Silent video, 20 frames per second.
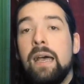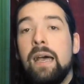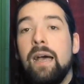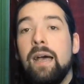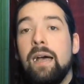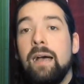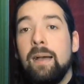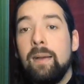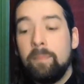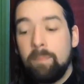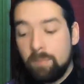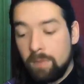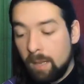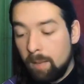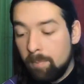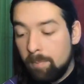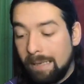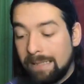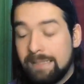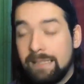
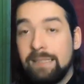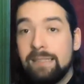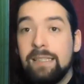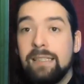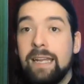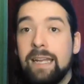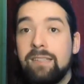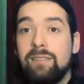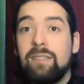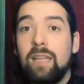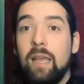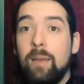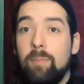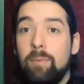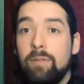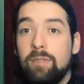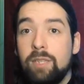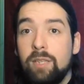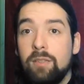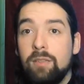But in the next
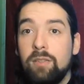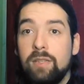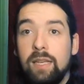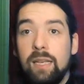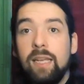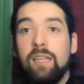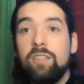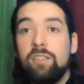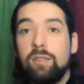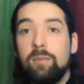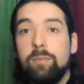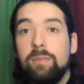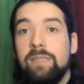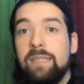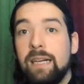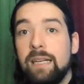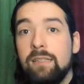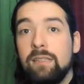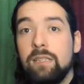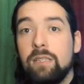episode it shall be
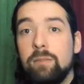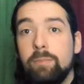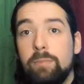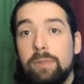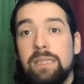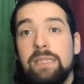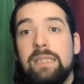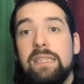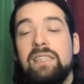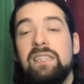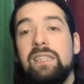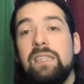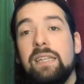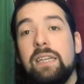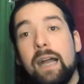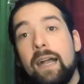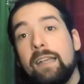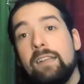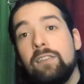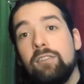done completely so
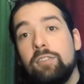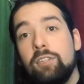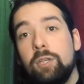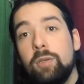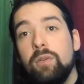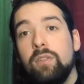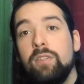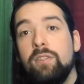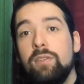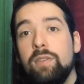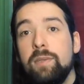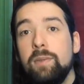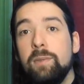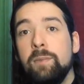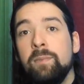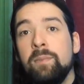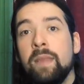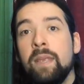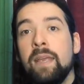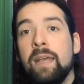that I can show it to
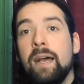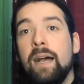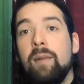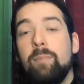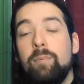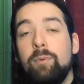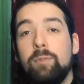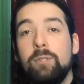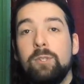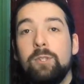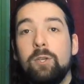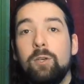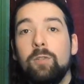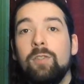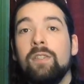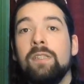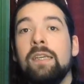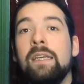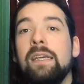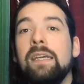you. I'll put it
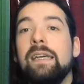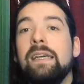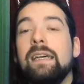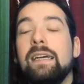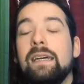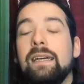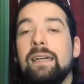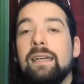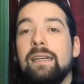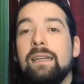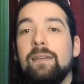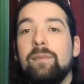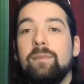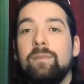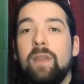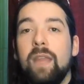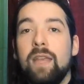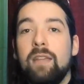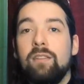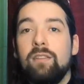on
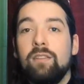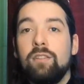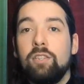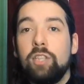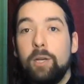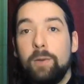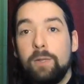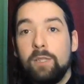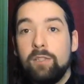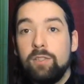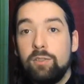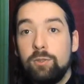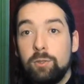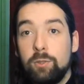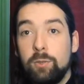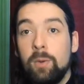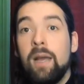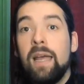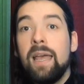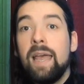and show it to
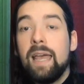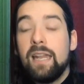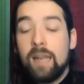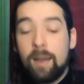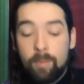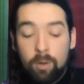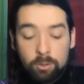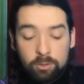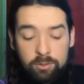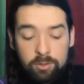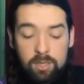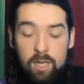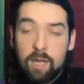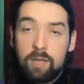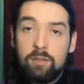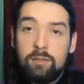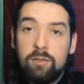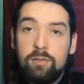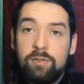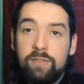you. And I'm also
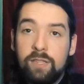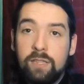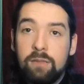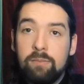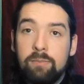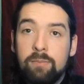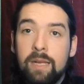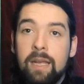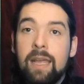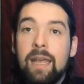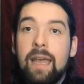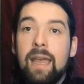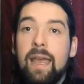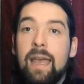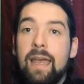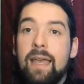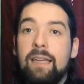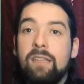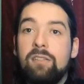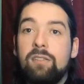going to film
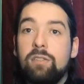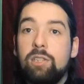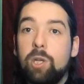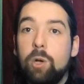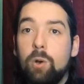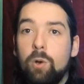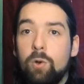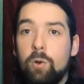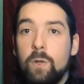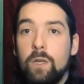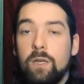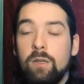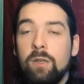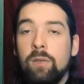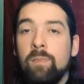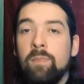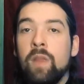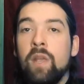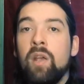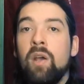a
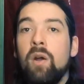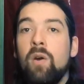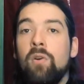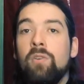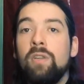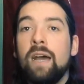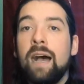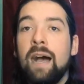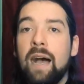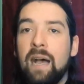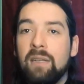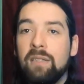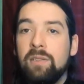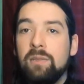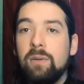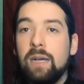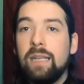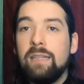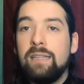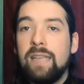tutorial on how
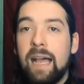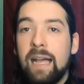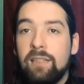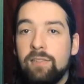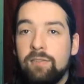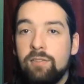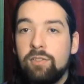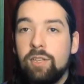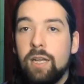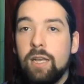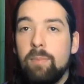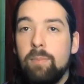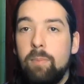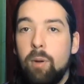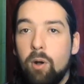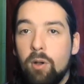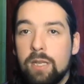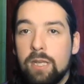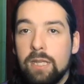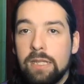to attach a
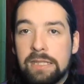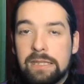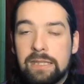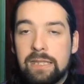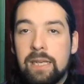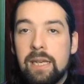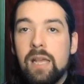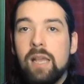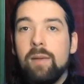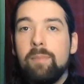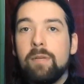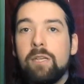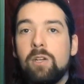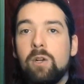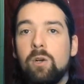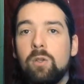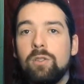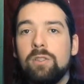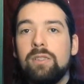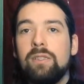pocket,
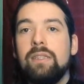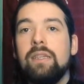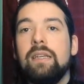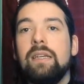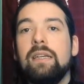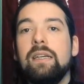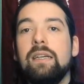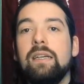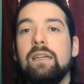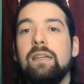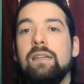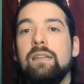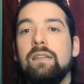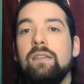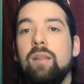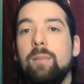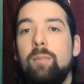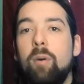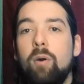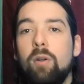because
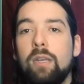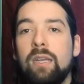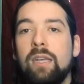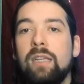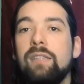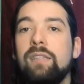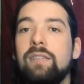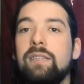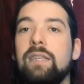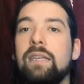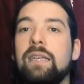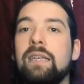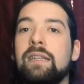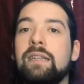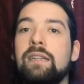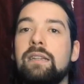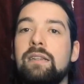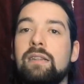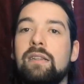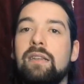the pocket
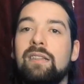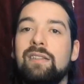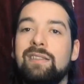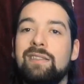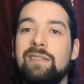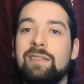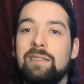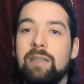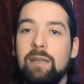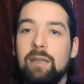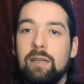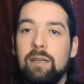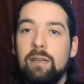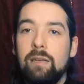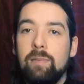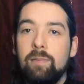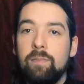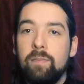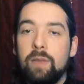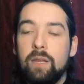in this
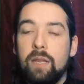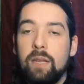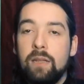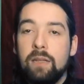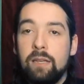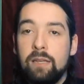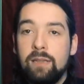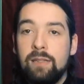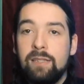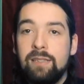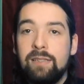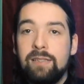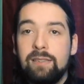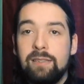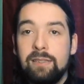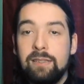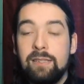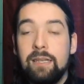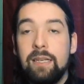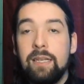in this
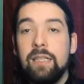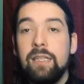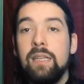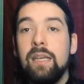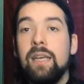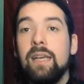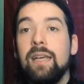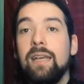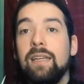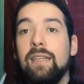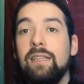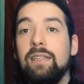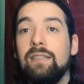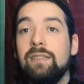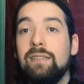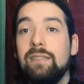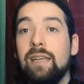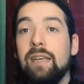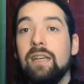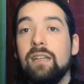design
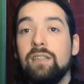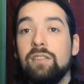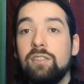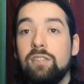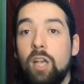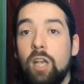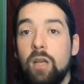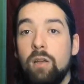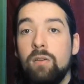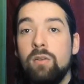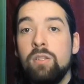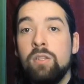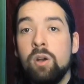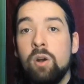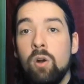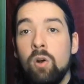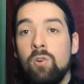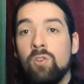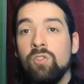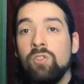is sewn
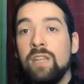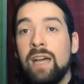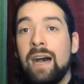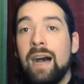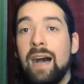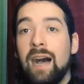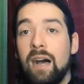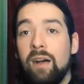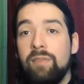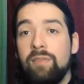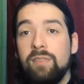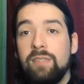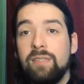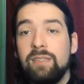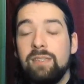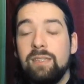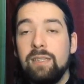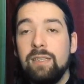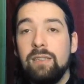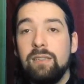on after
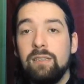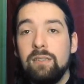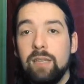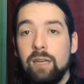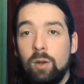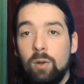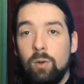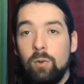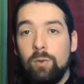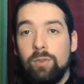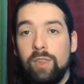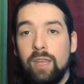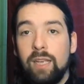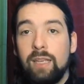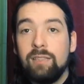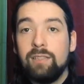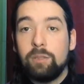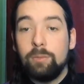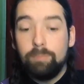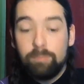the whole thing
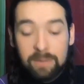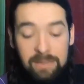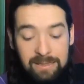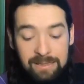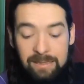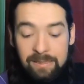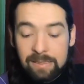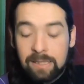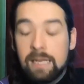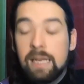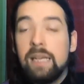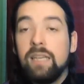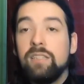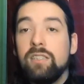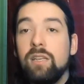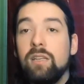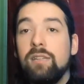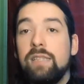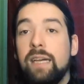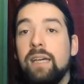is completed.
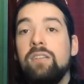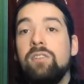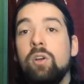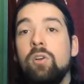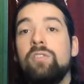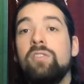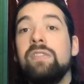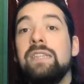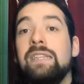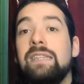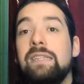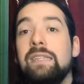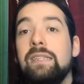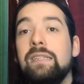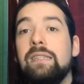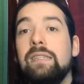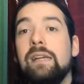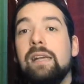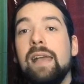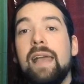So they're not
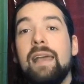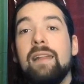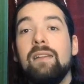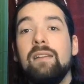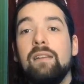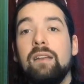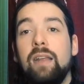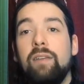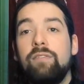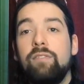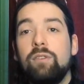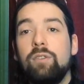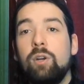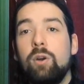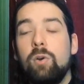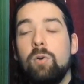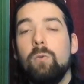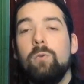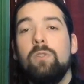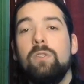knitted and left on
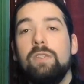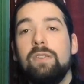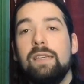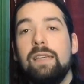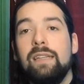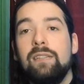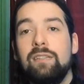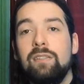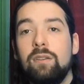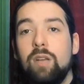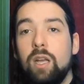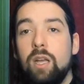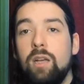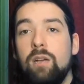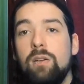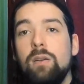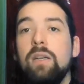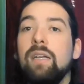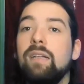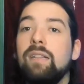hold as you
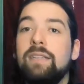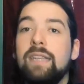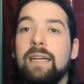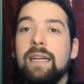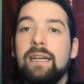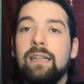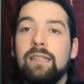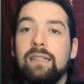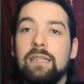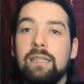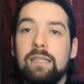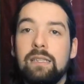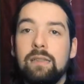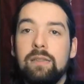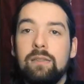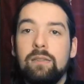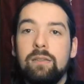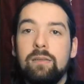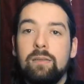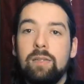go.
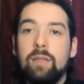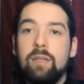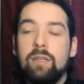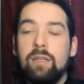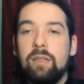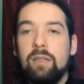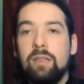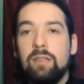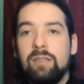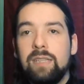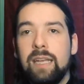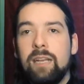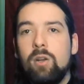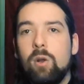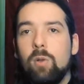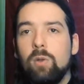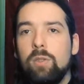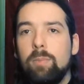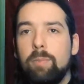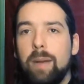They're
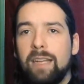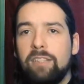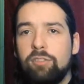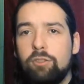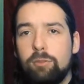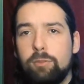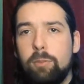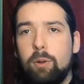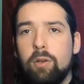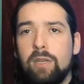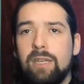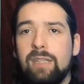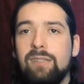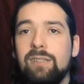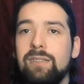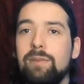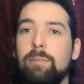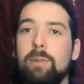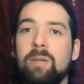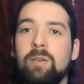called patched
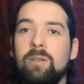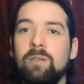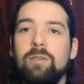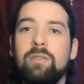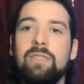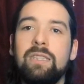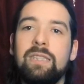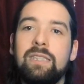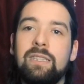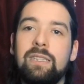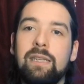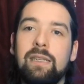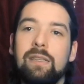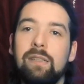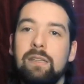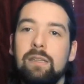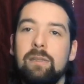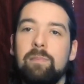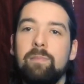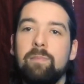pockets because you knit
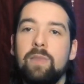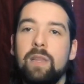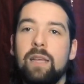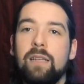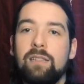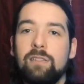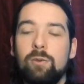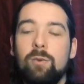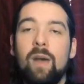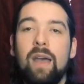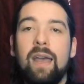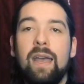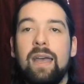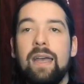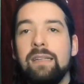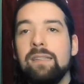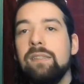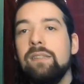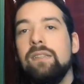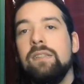a square
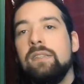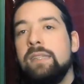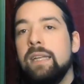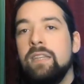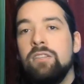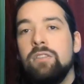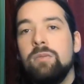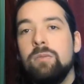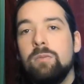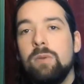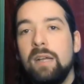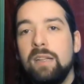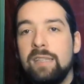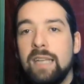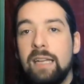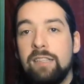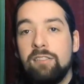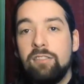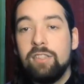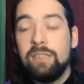and then you
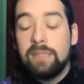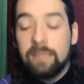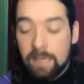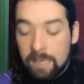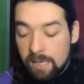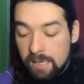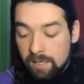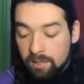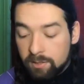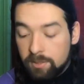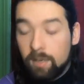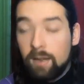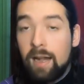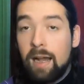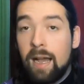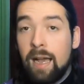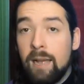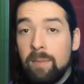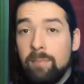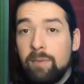attach it. So
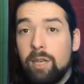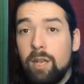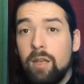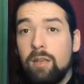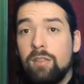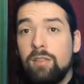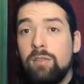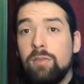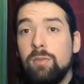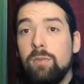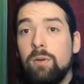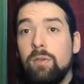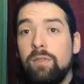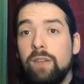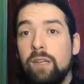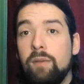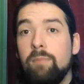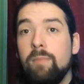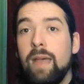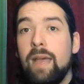I'm going to
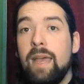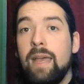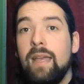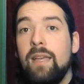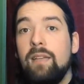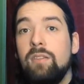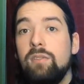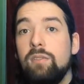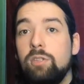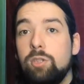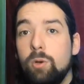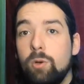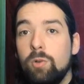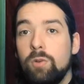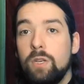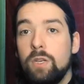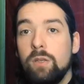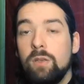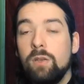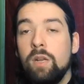film a
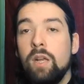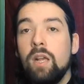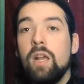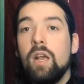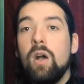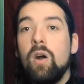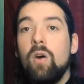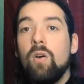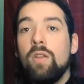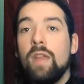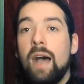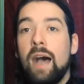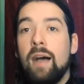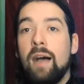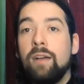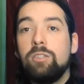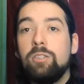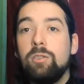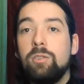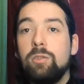tutorial on
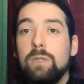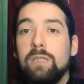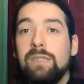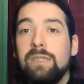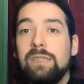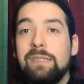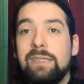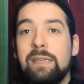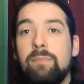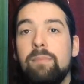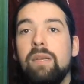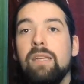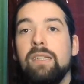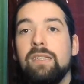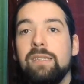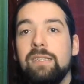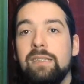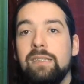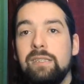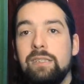how to do it
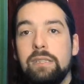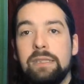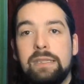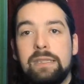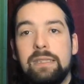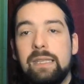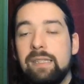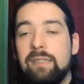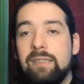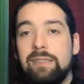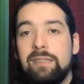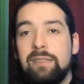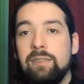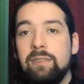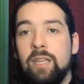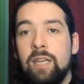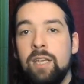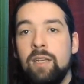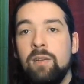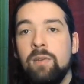seamlessly so that there's
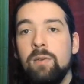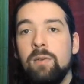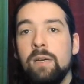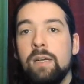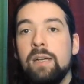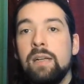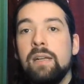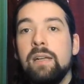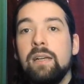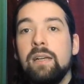no